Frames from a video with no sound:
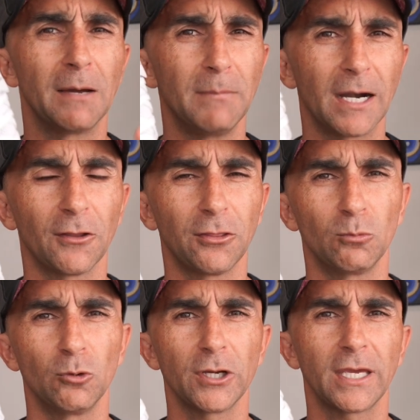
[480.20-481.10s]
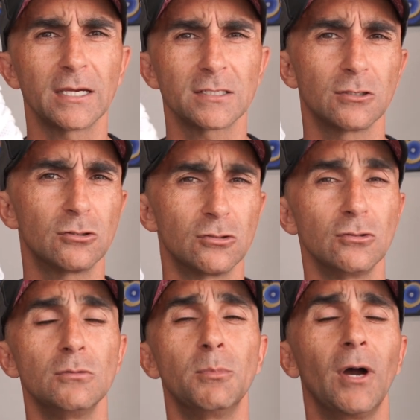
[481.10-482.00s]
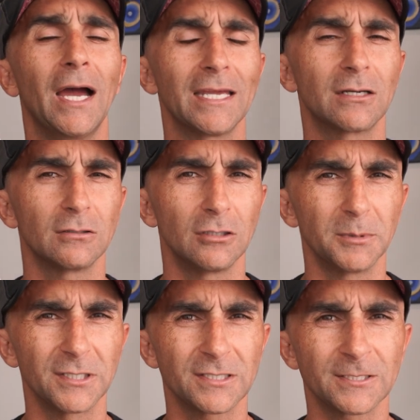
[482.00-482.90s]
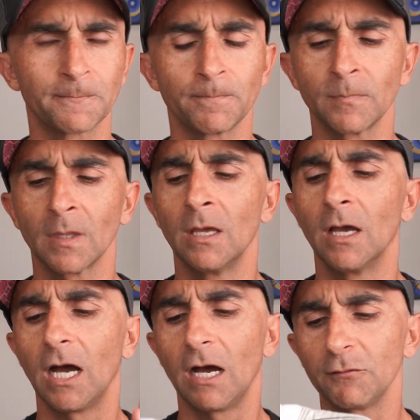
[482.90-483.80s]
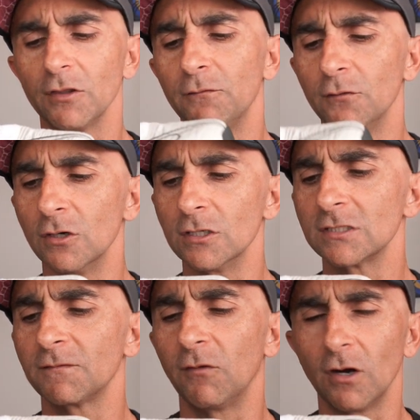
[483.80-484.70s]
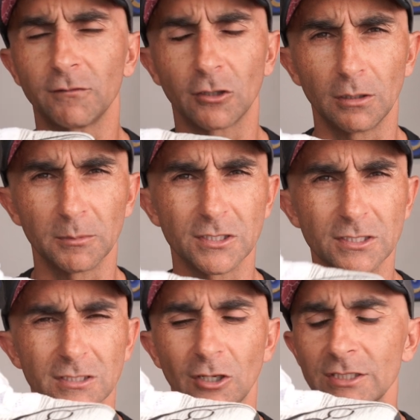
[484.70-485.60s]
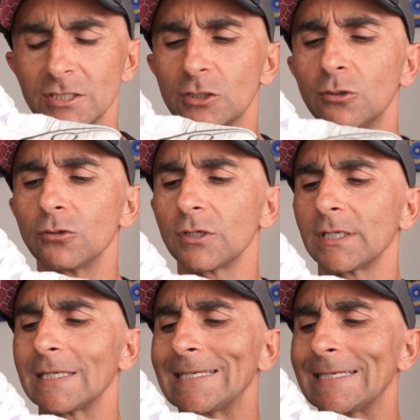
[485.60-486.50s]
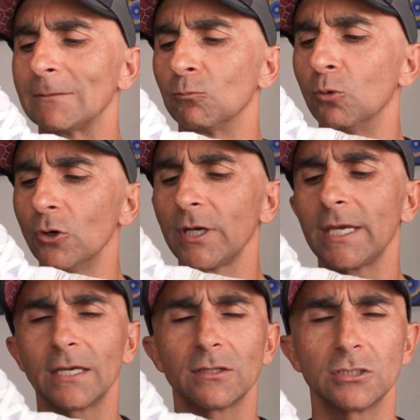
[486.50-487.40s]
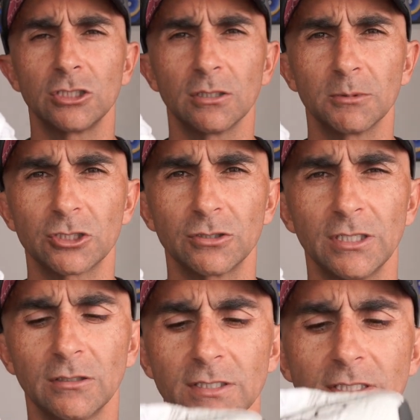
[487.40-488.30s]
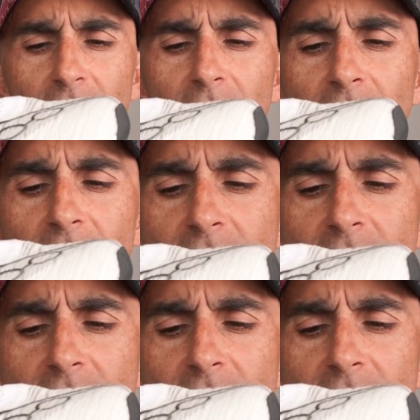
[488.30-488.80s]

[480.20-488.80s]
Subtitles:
marathon workout, so 2 by 8 kilometers. For the first 5 kilometers, I just couldn't work out the geometry. I said